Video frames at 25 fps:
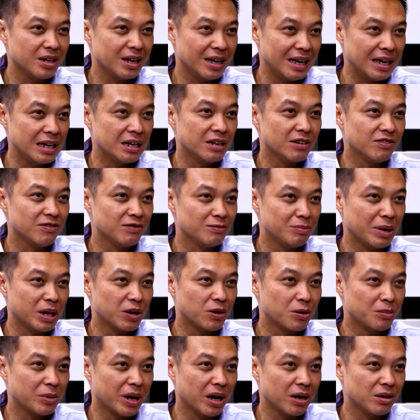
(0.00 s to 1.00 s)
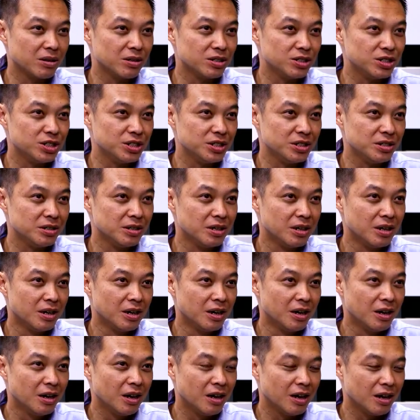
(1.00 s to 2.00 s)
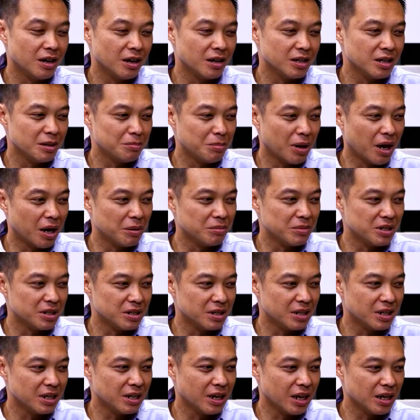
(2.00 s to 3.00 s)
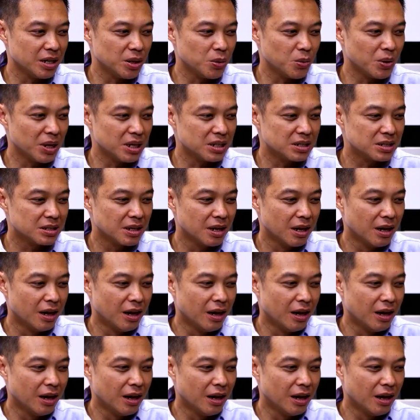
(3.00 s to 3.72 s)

the head of microbiology uh, department in NUS.